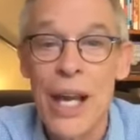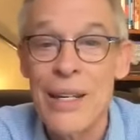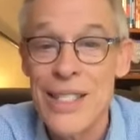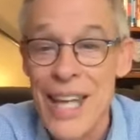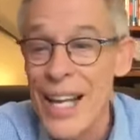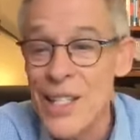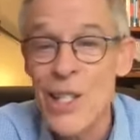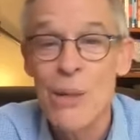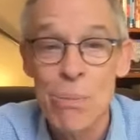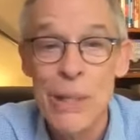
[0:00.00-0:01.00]
a
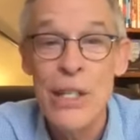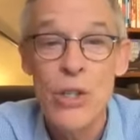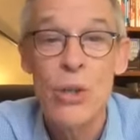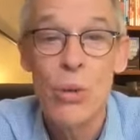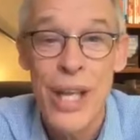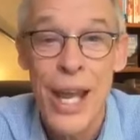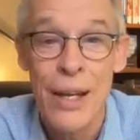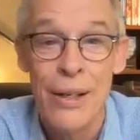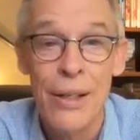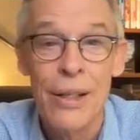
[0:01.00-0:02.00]
datsun
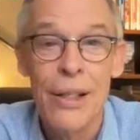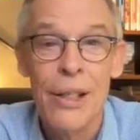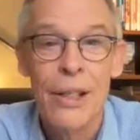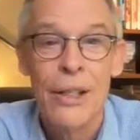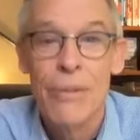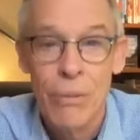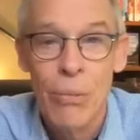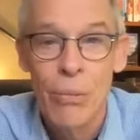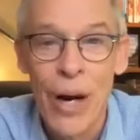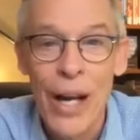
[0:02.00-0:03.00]
b210
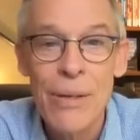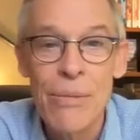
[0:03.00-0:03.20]
right?